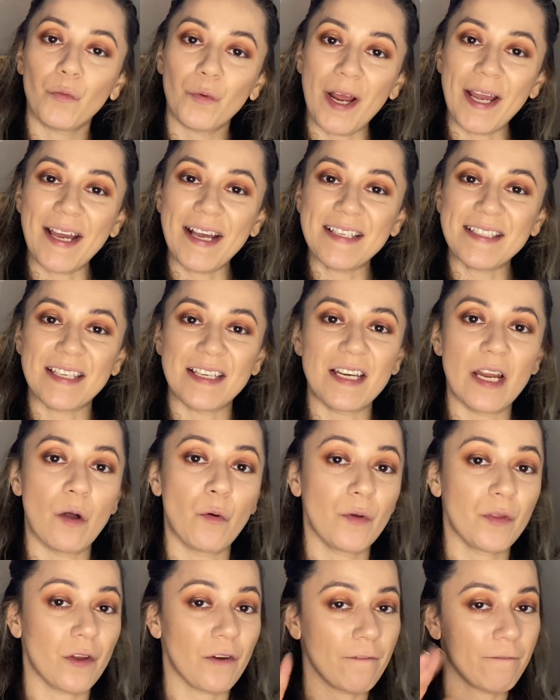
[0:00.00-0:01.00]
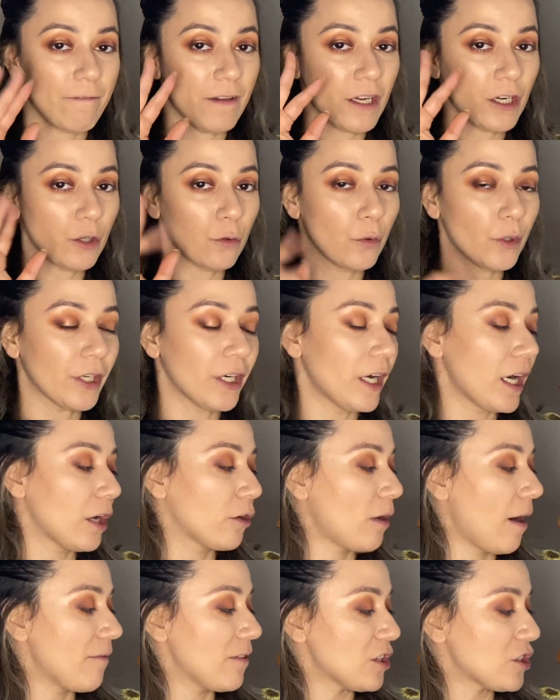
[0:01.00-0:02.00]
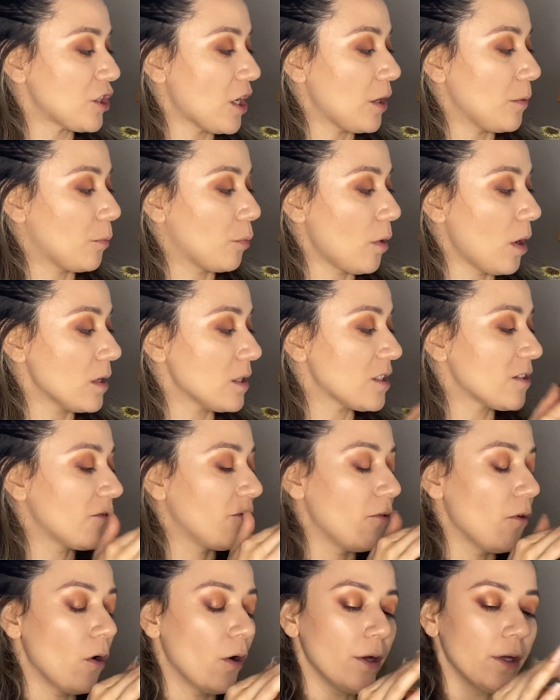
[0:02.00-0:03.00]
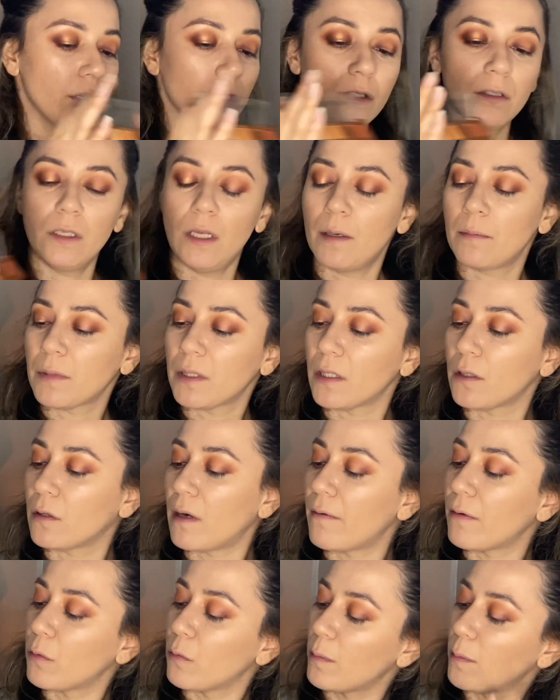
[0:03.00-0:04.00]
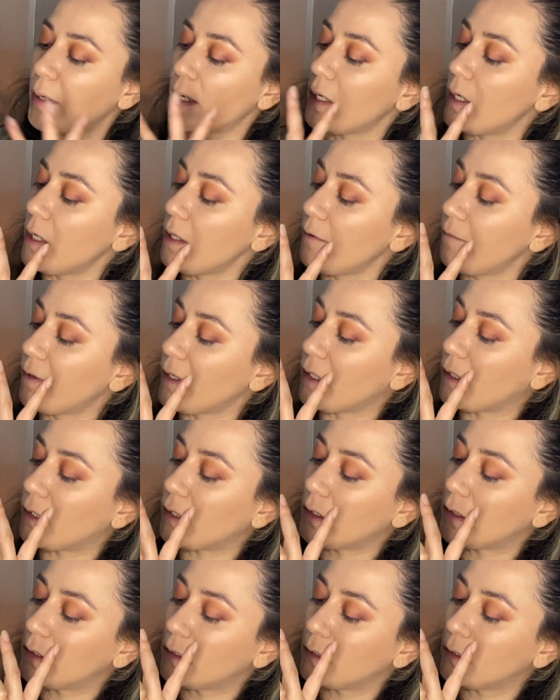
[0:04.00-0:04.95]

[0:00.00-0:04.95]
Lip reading: right, guys, and now with our finger, we're gonna grab the shade Bronze Foil. I'm gonna grab it with my other finger.